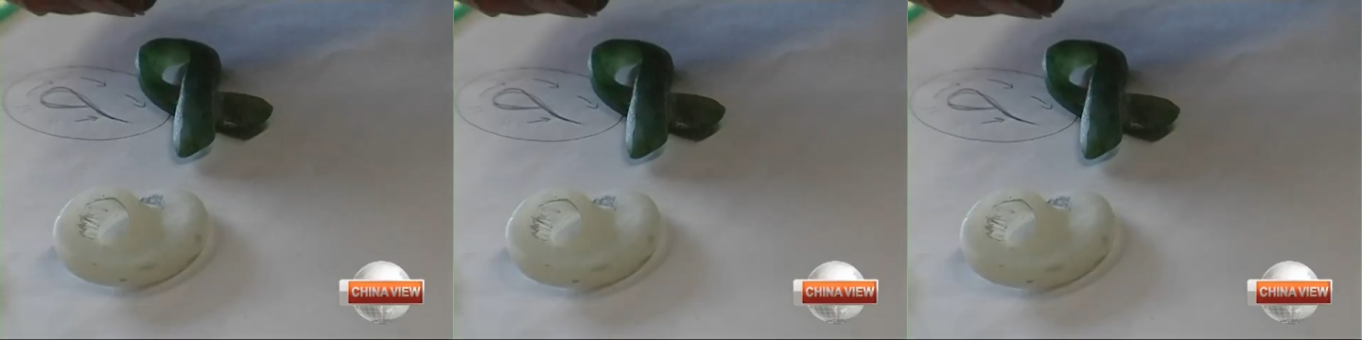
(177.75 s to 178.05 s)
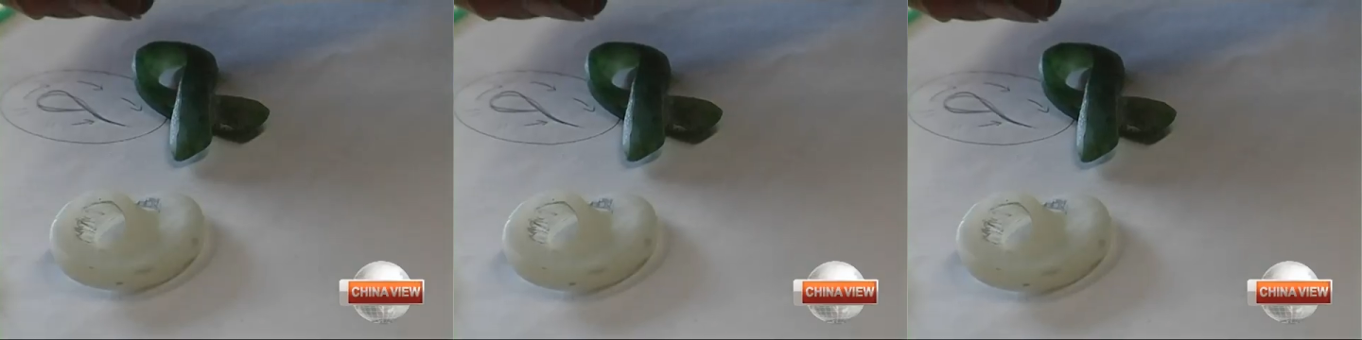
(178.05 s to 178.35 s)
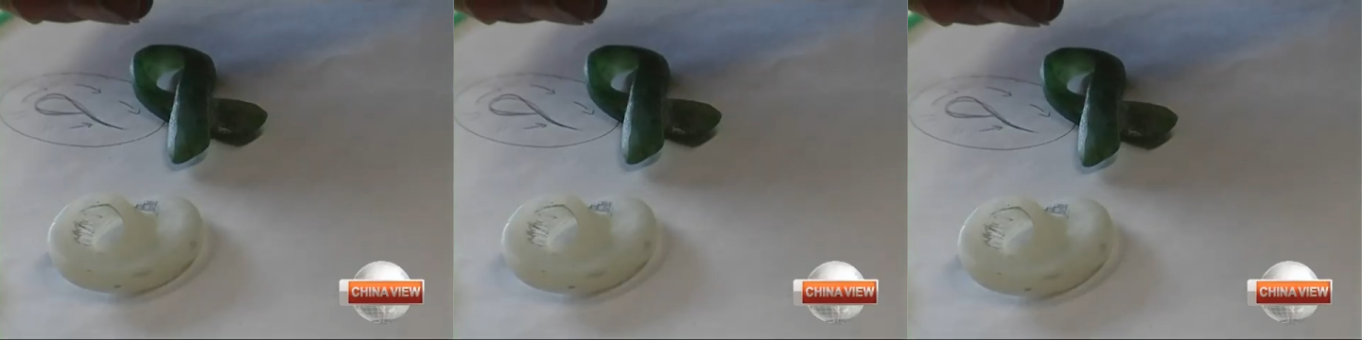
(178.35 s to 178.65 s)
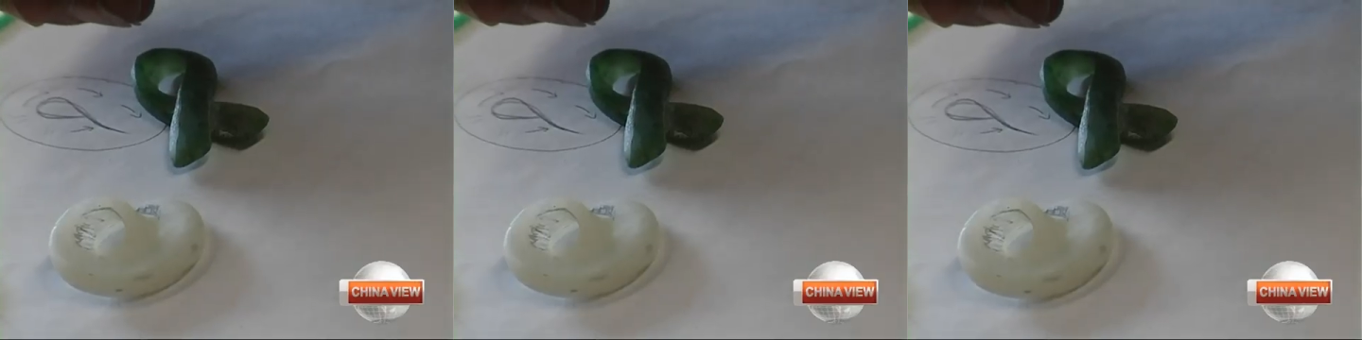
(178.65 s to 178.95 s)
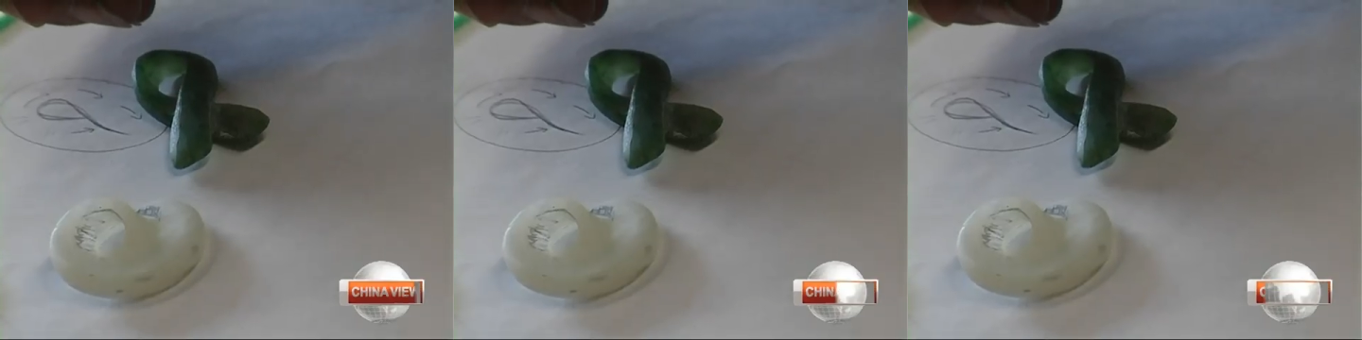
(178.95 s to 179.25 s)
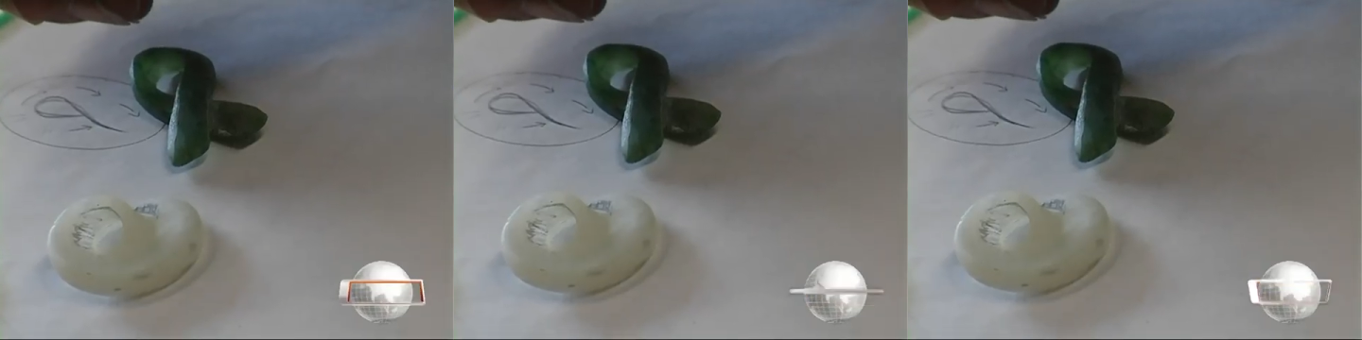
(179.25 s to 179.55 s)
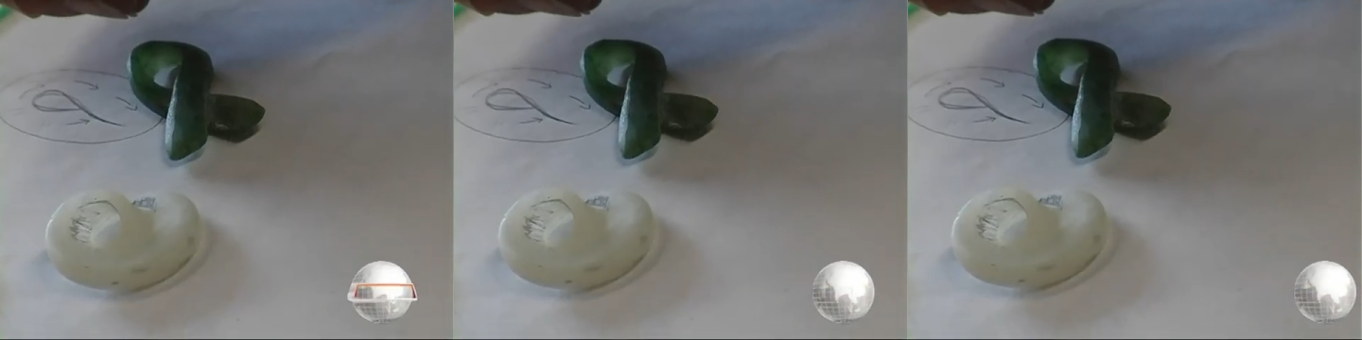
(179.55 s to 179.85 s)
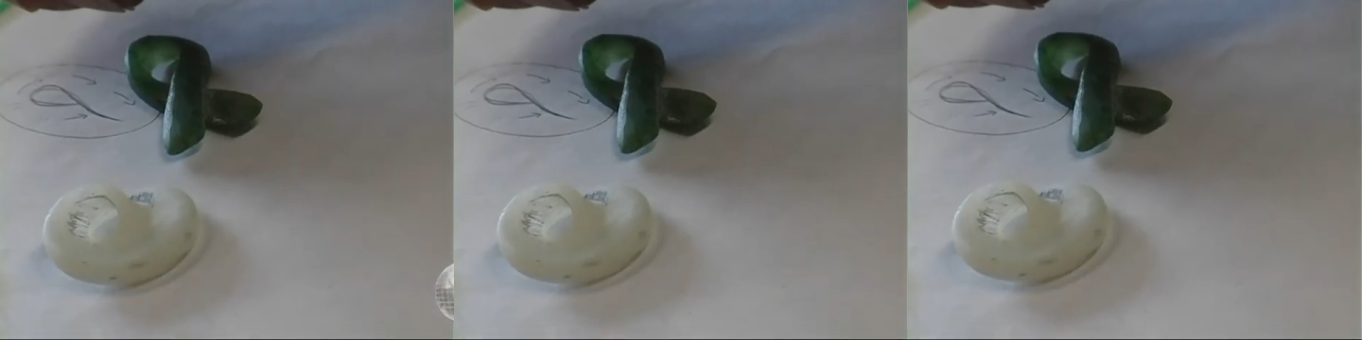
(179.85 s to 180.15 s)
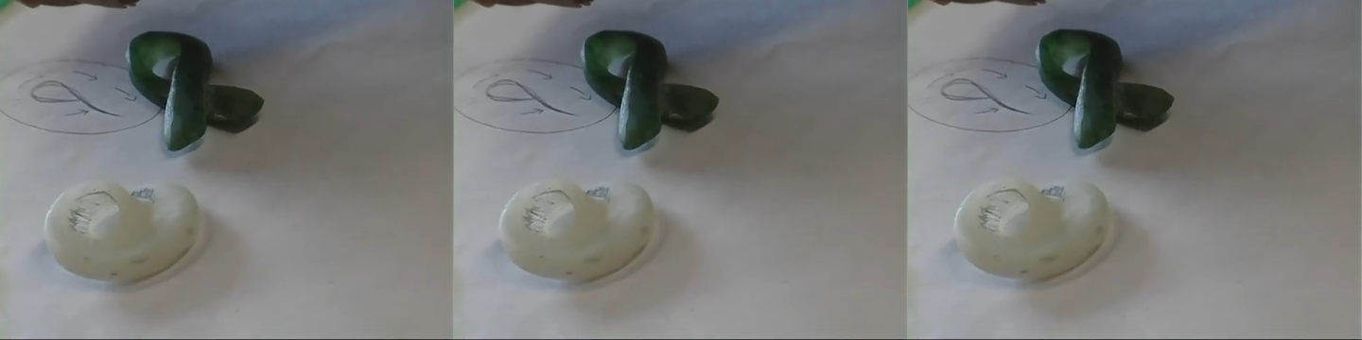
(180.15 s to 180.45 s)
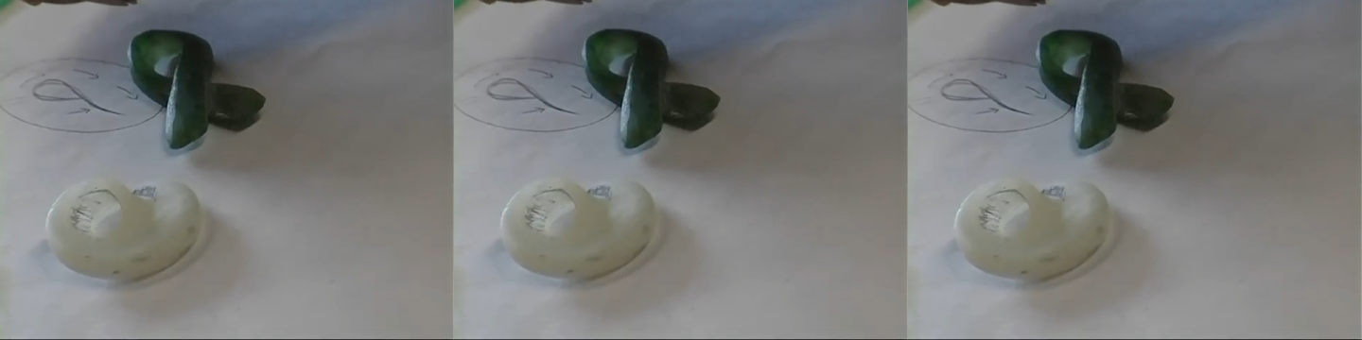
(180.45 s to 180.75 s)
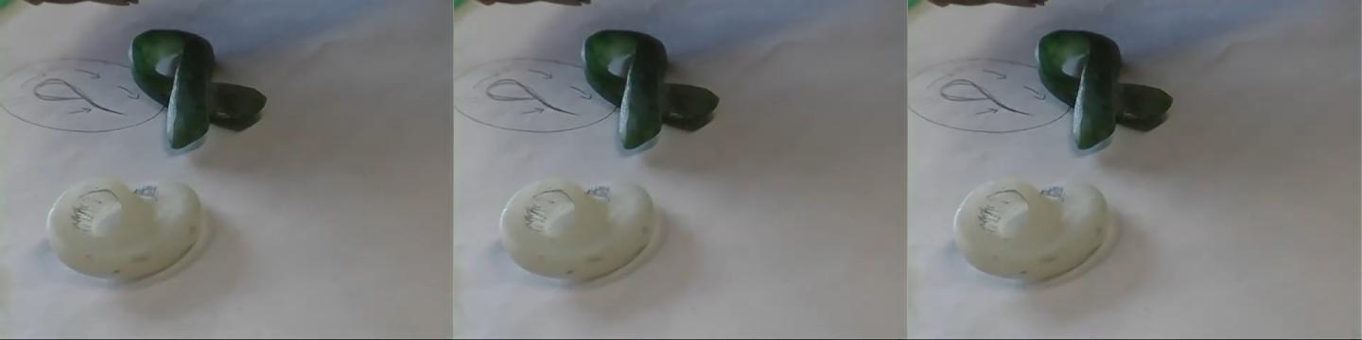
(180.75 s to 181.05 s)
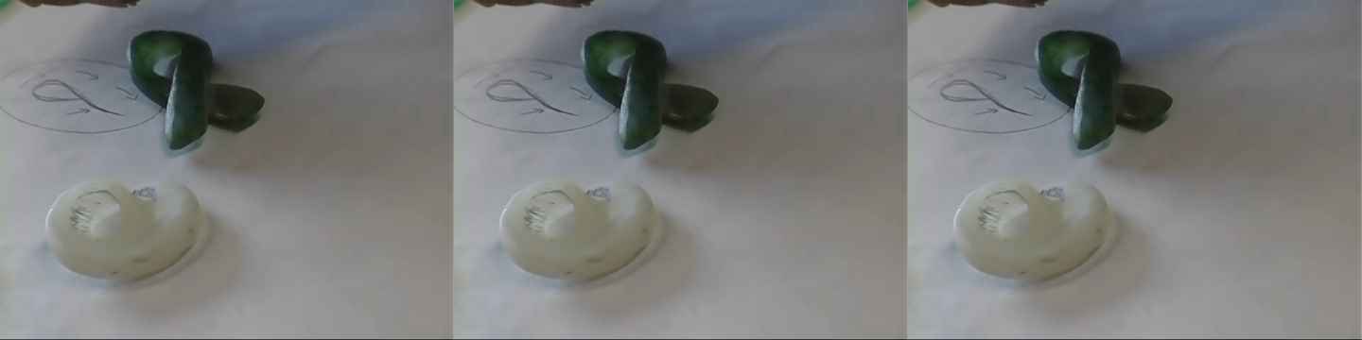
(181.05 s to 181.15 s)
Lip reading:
[unreadable: no face in view]